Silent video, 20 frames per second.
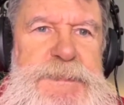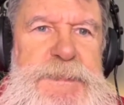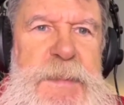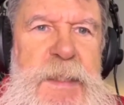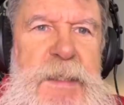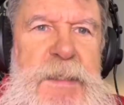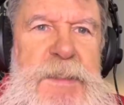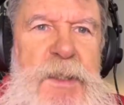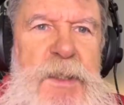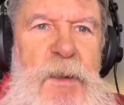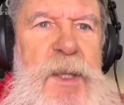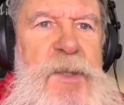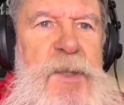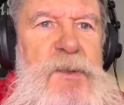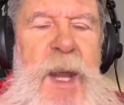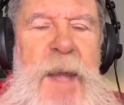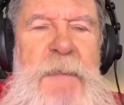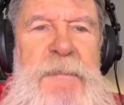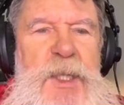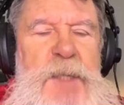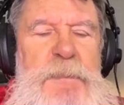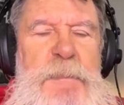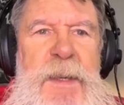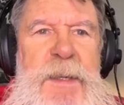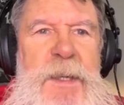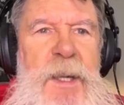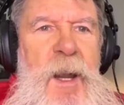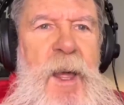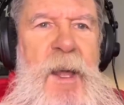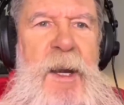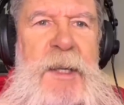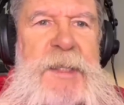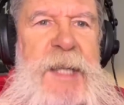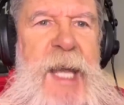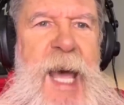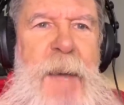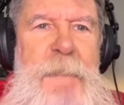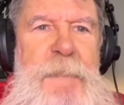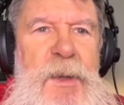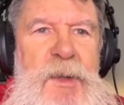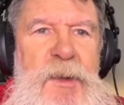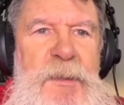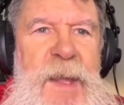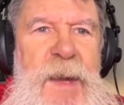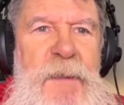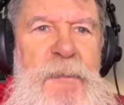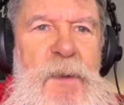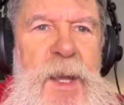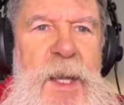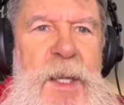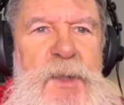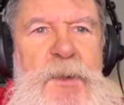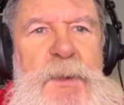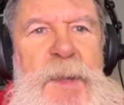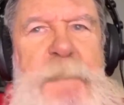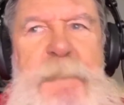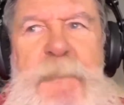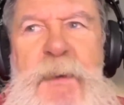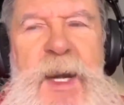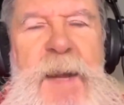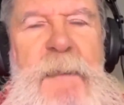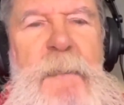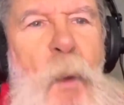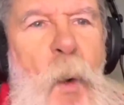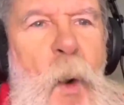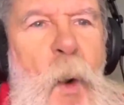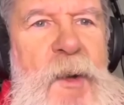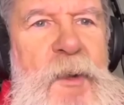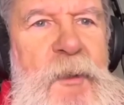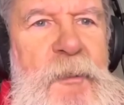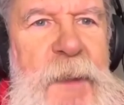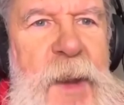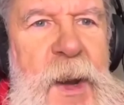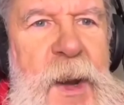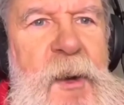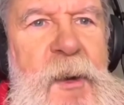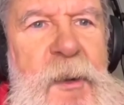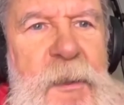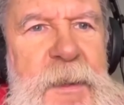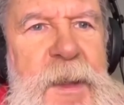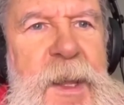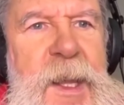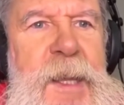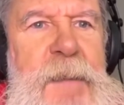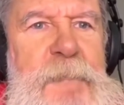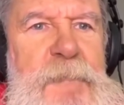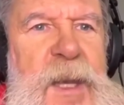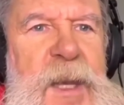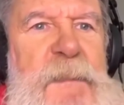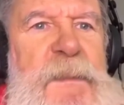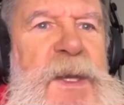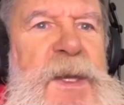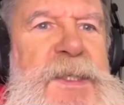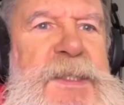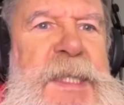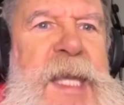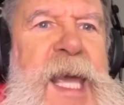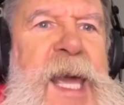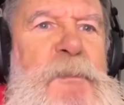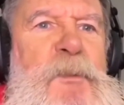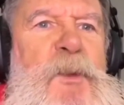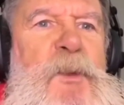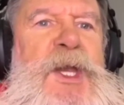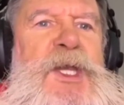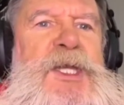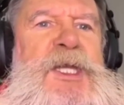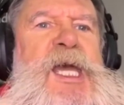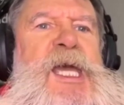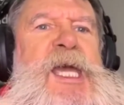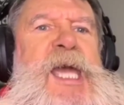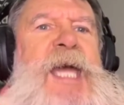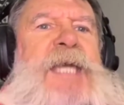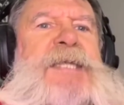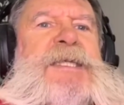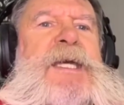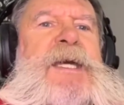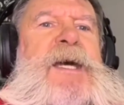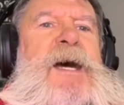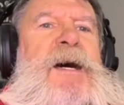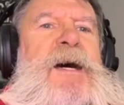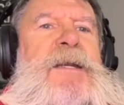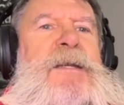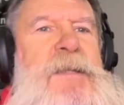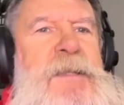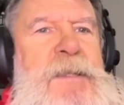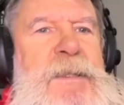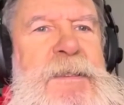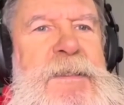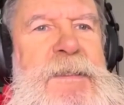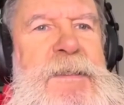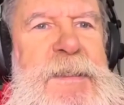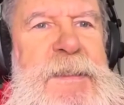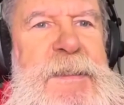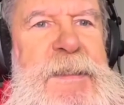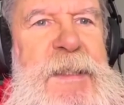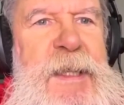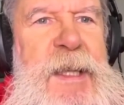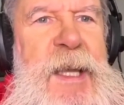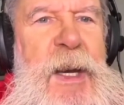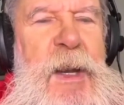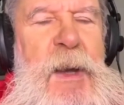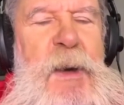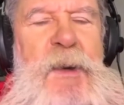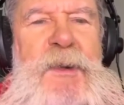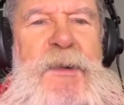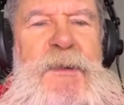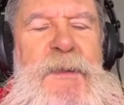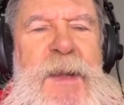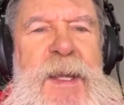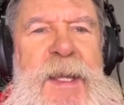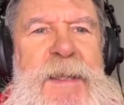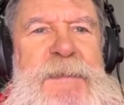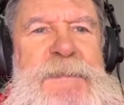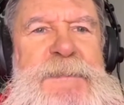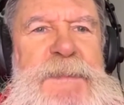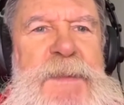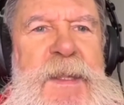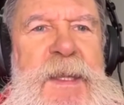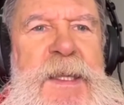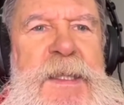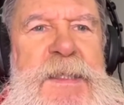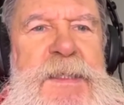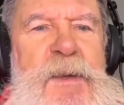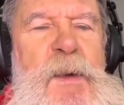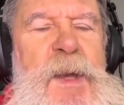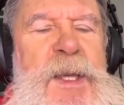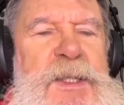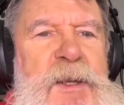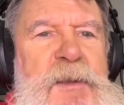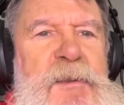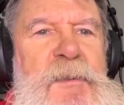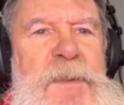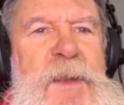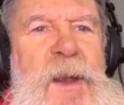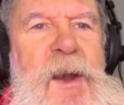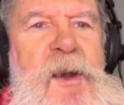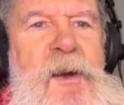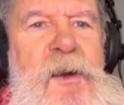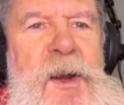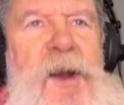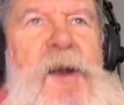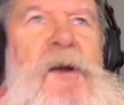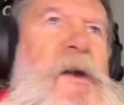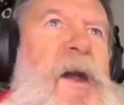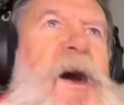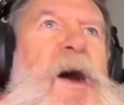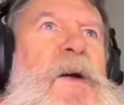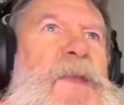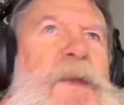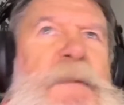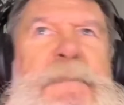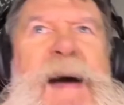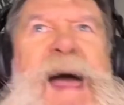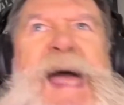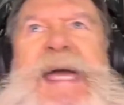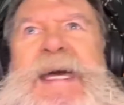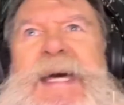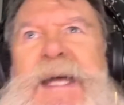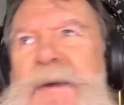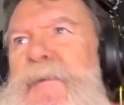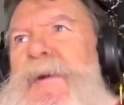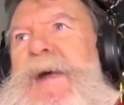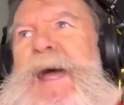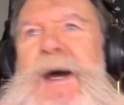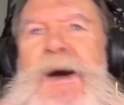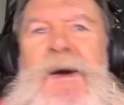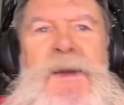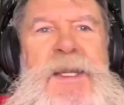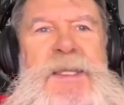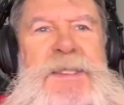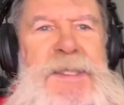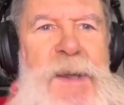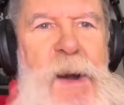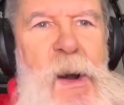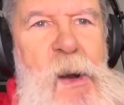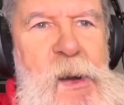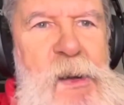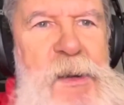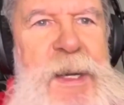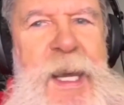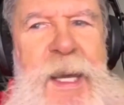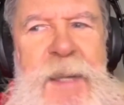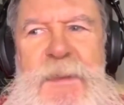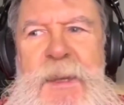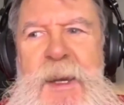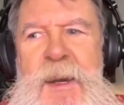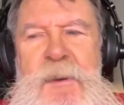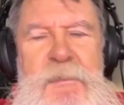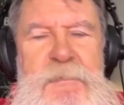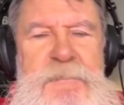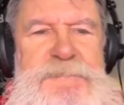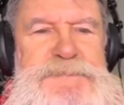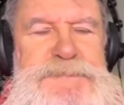So he's going to have to spend a lot of time under that ring because they put him water there and maybe a sandwich in case he got hungry. So he's under there and he heard all the banging around. It's dark down there.